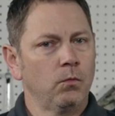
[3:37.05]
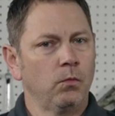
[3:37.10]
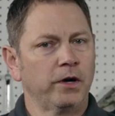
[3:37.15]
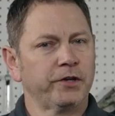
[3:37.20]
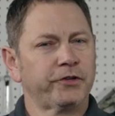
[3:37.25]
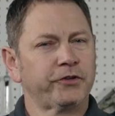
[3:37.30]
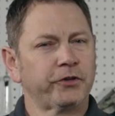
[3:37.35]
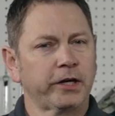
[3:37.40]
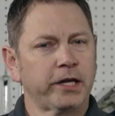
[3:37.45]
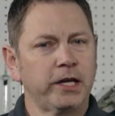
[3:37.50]

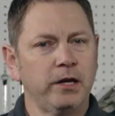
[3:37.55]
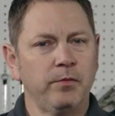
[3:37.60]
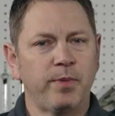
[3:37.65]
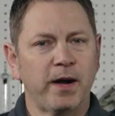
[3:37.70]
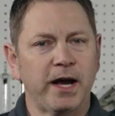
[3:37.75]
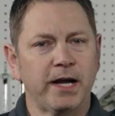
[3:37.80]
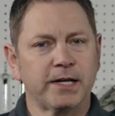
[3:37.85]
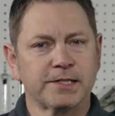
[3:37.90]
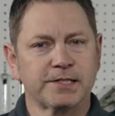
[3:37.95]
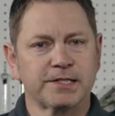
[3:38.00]
Once your
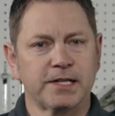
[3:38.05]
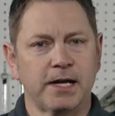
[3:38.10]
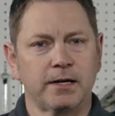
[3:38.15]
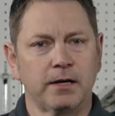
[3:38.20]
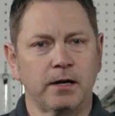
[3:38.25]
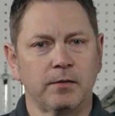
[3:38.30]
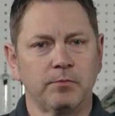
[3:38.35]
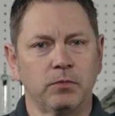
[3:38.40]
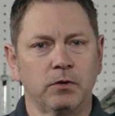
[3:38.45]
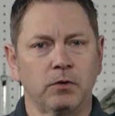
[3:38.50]
keypad is set
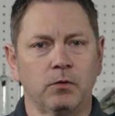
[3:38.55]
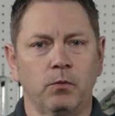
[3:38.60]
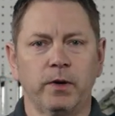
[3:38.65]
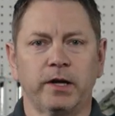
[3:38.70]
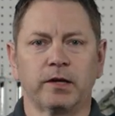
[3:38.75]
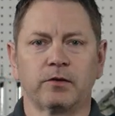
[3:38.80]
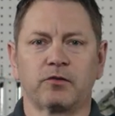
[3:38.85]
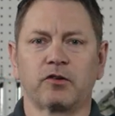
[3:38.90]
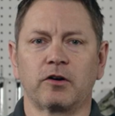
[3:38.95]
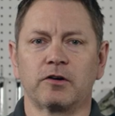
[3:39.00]
up, we
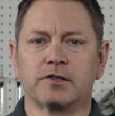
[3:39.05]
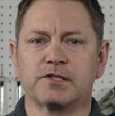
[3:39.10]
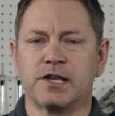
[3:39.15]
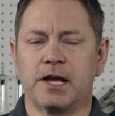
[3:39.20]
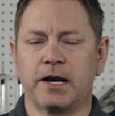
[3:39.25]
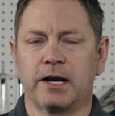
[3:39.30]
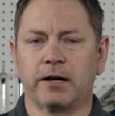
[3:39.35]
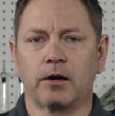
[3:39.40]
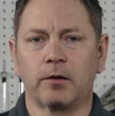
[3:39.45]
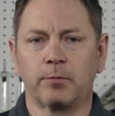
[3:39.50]
can start
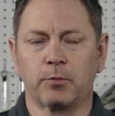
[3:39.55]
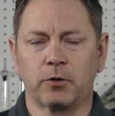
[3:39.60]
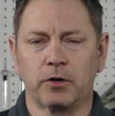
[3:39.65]
setting our